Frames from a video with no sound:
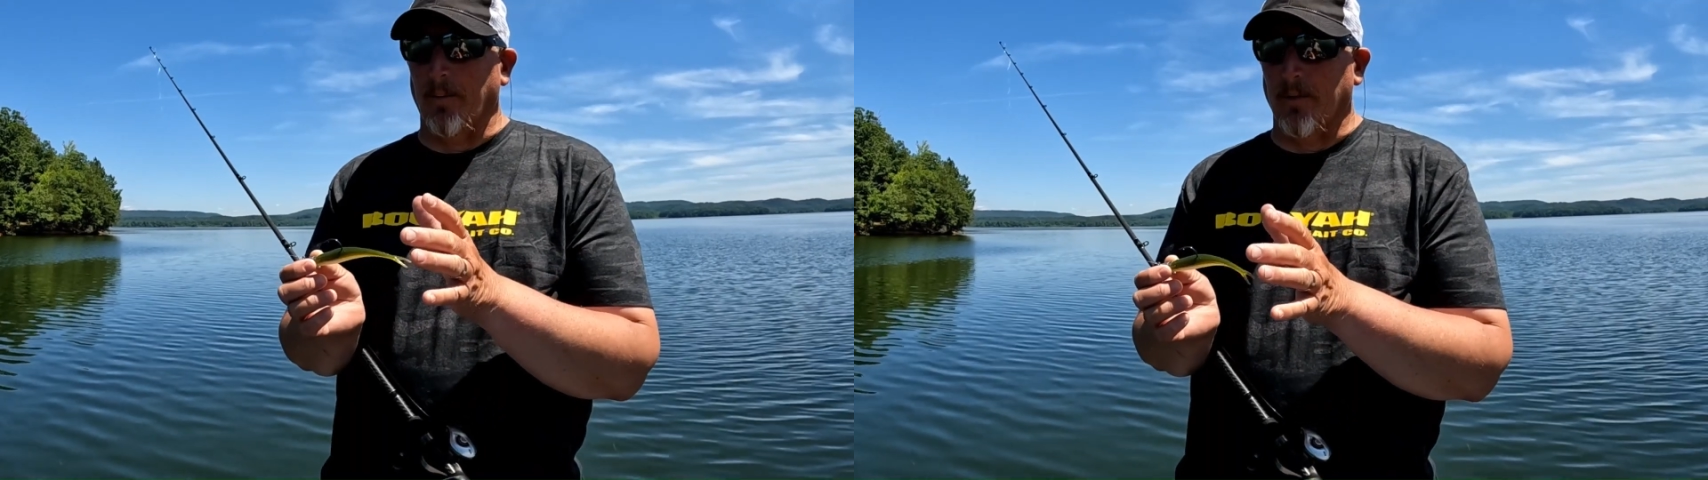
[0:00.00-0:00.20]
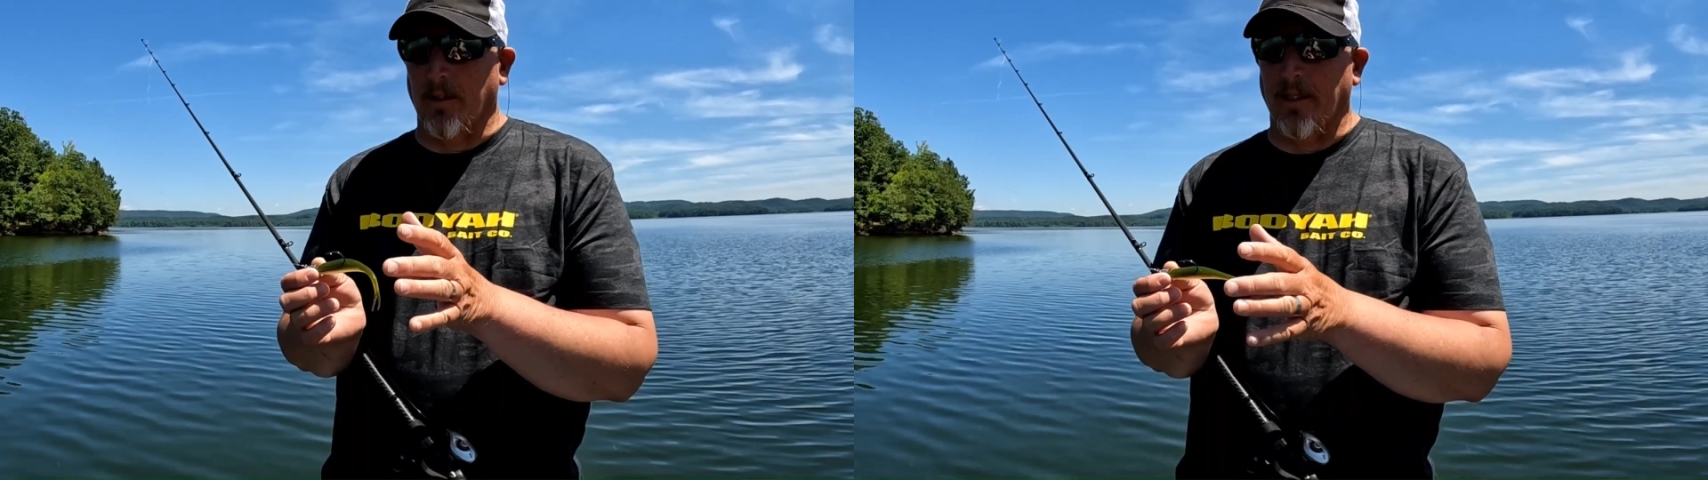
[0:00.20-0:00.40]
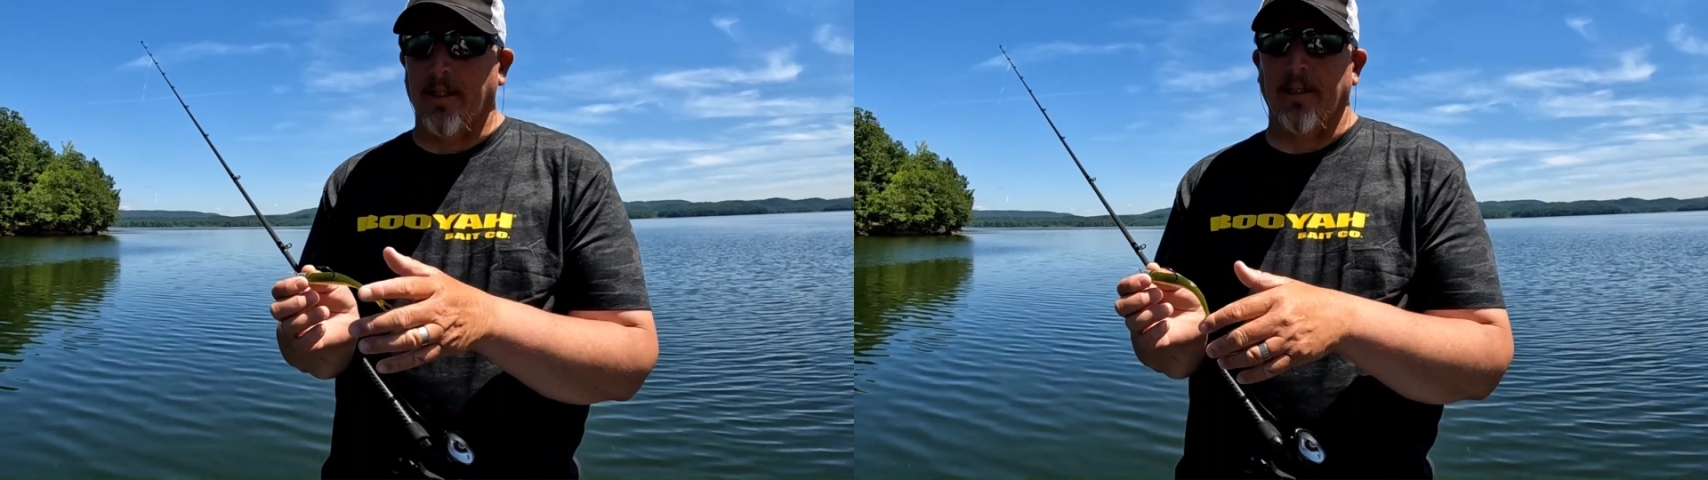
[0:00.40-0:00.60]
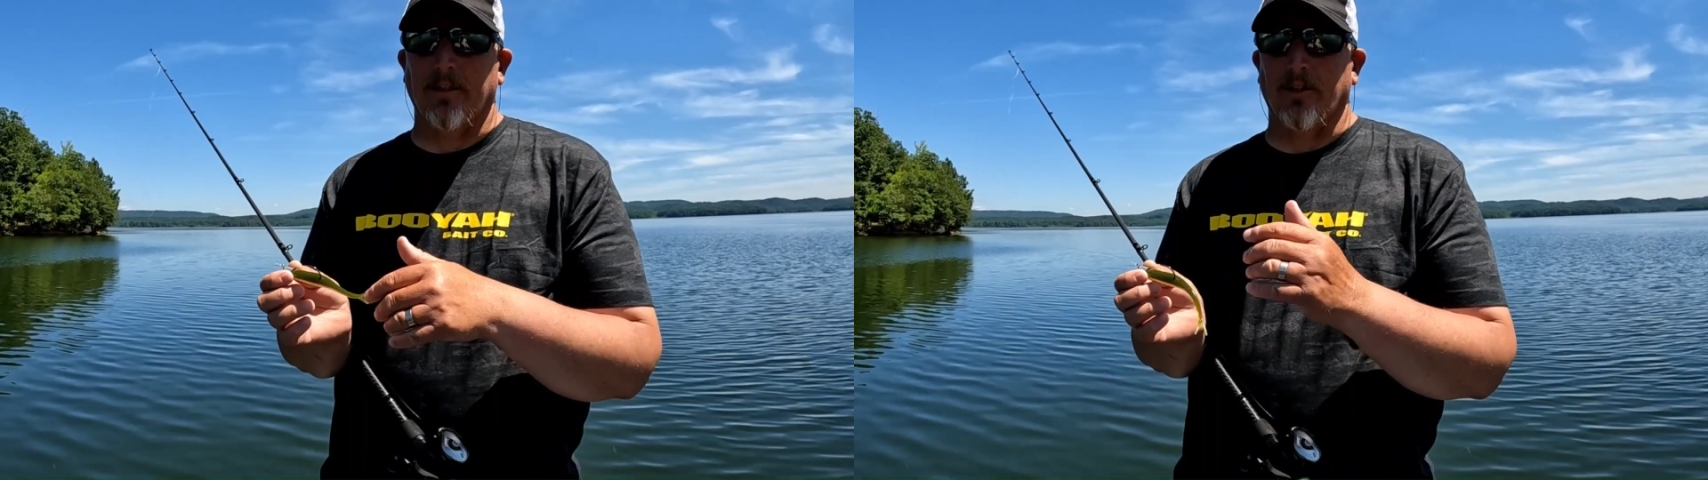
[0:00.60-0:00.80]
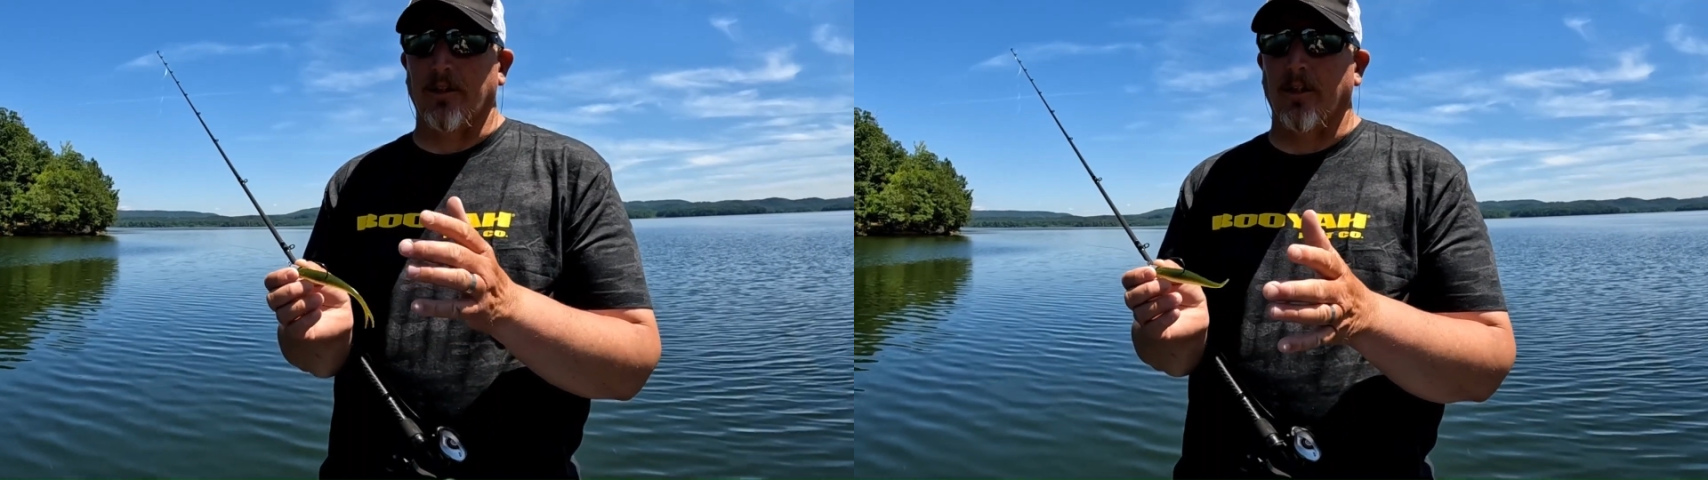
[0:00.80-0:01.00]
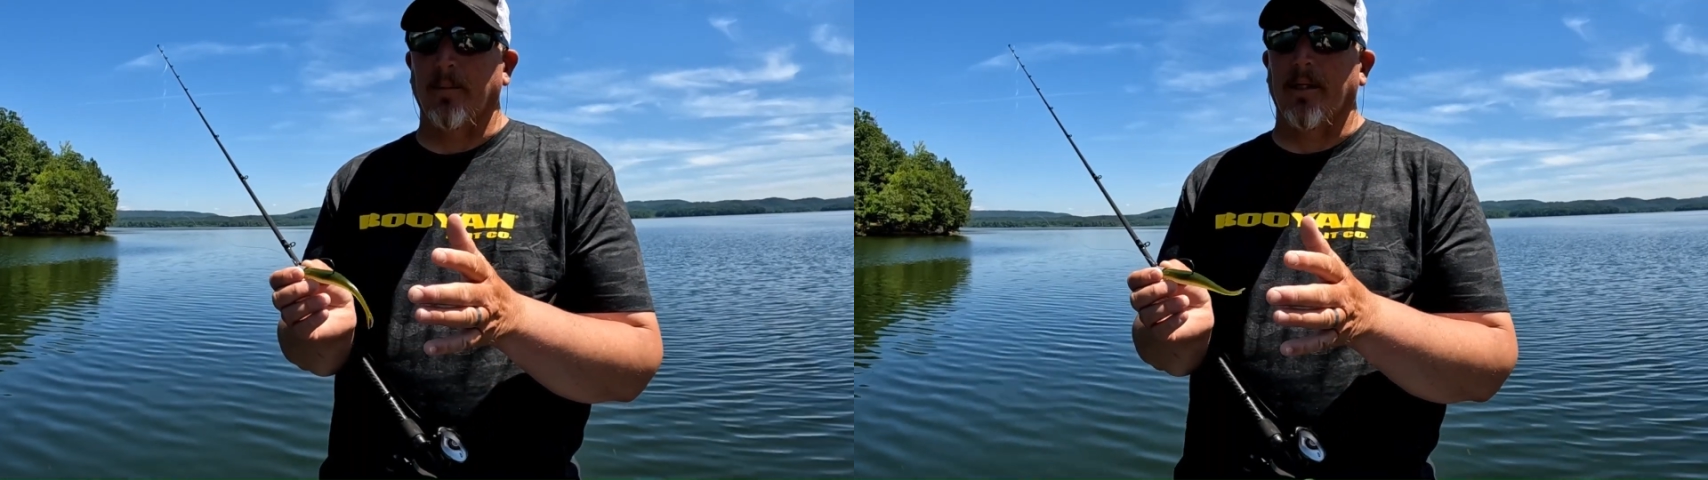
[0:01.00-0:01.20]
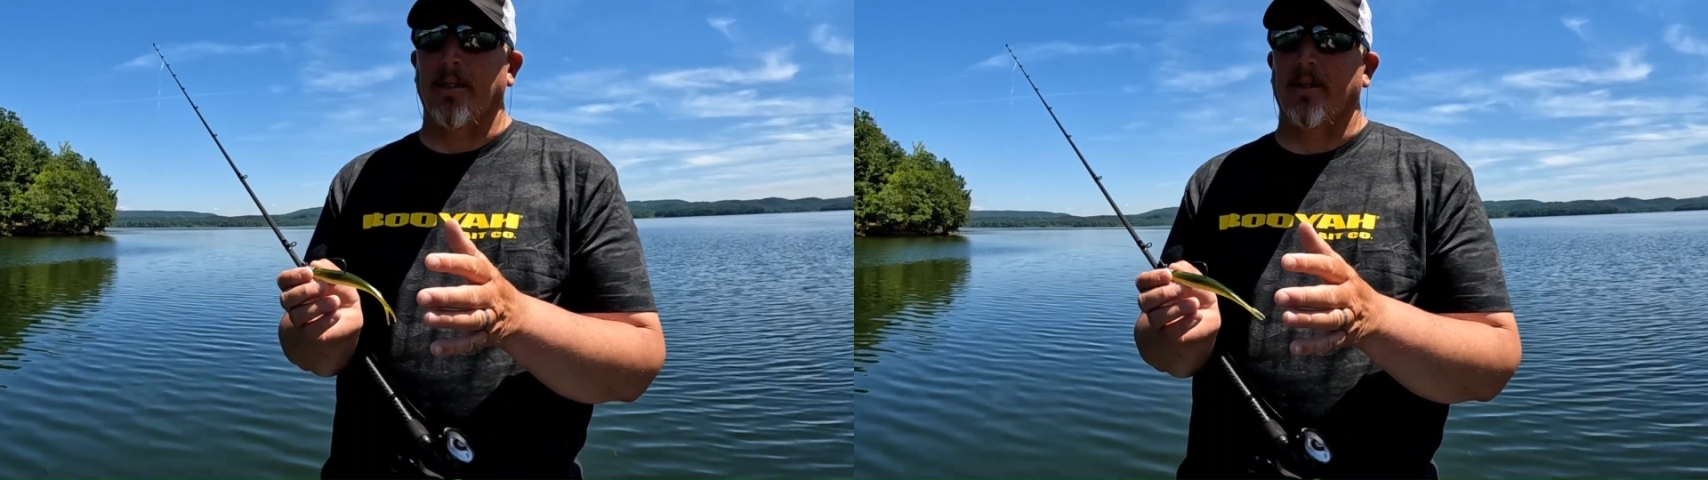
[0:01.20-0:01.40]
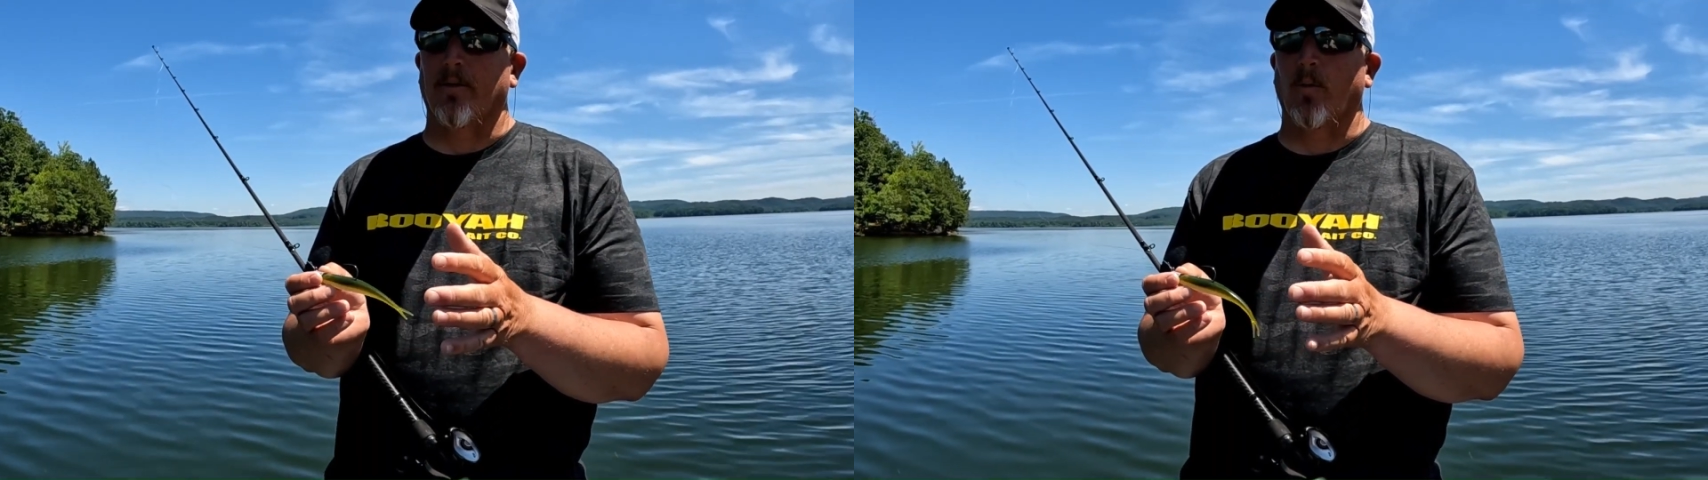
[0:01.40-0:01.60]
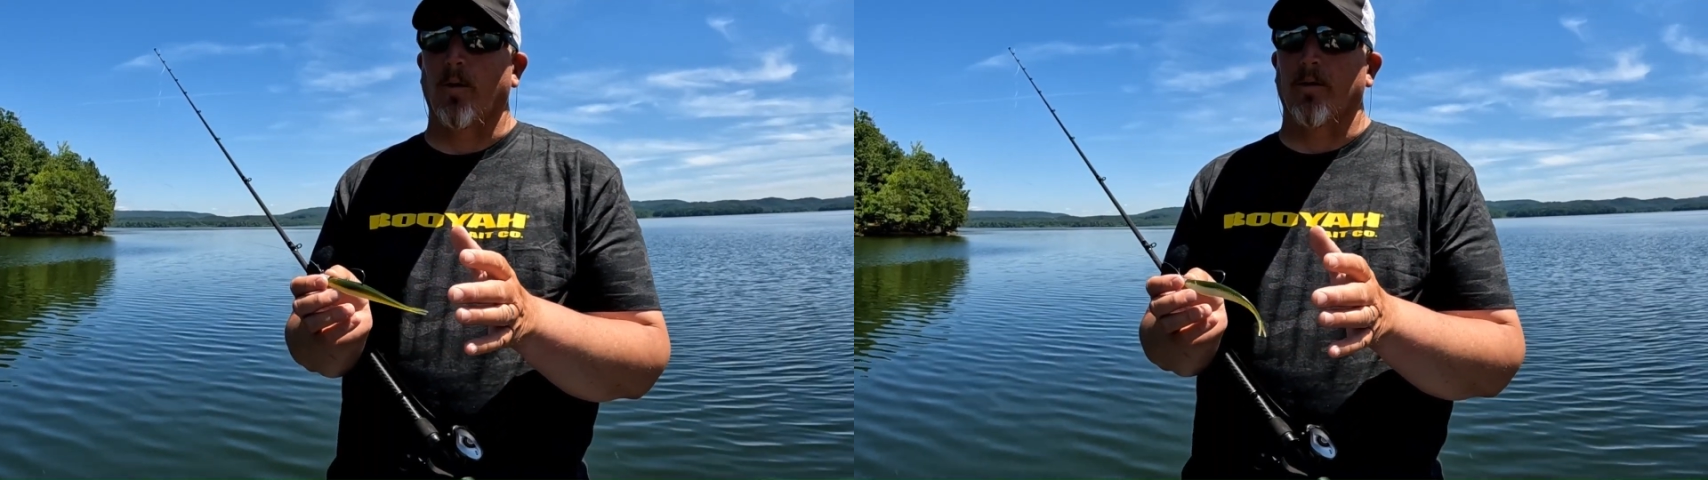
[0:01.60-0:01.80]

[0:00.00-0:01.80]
up on a ledge, a shell bed, or